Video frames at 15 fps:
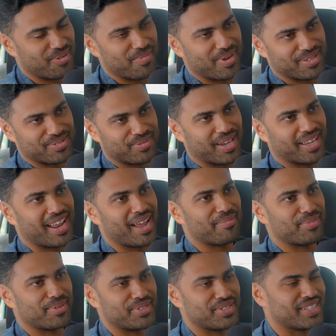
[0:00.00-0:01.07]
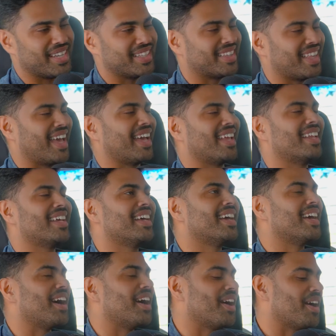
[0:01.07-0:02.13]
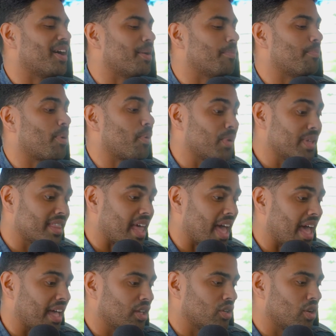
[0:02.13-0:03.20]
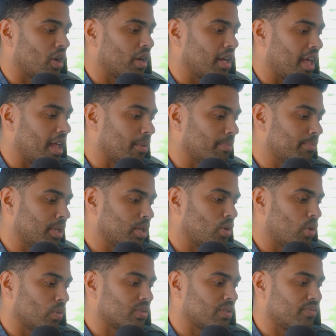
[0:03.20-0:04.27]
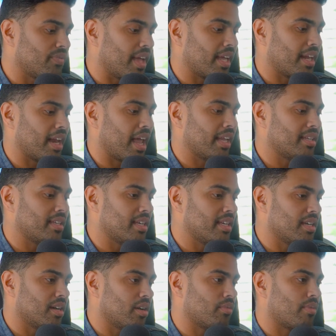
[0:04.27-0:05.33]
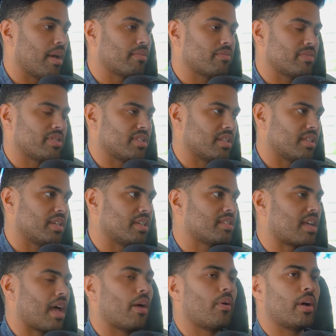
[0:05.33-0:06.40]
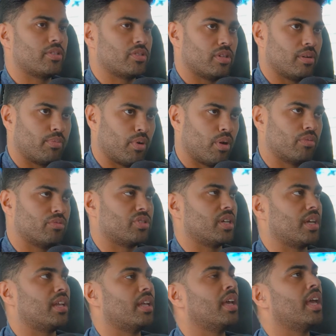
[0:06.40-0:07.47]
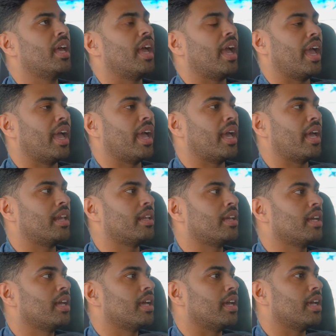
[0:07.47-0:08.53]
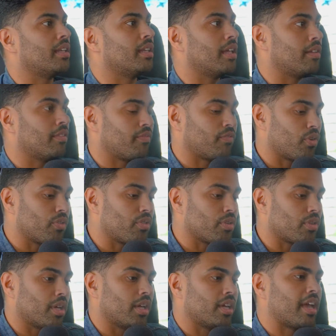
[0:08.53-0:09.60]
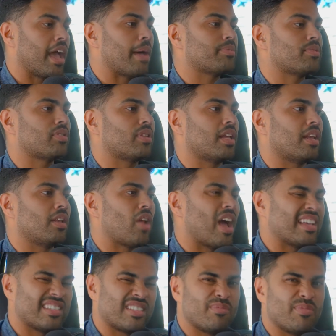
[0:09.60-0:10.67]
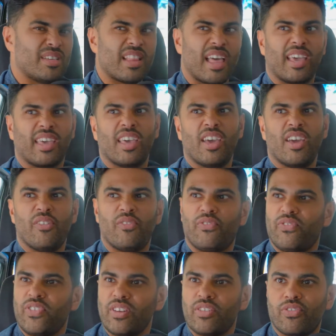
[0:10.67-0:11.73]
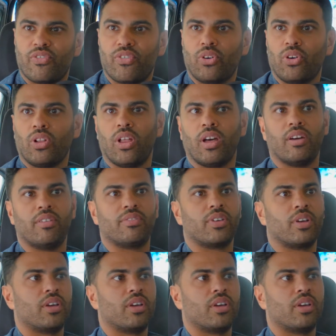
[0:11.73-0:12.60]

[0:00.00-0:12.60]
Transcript: much, Wade. I appreciate that. But with that, it helped me cultivate an idea around resilience, how I should approach it. And it further encapsulated, I used to be fearful of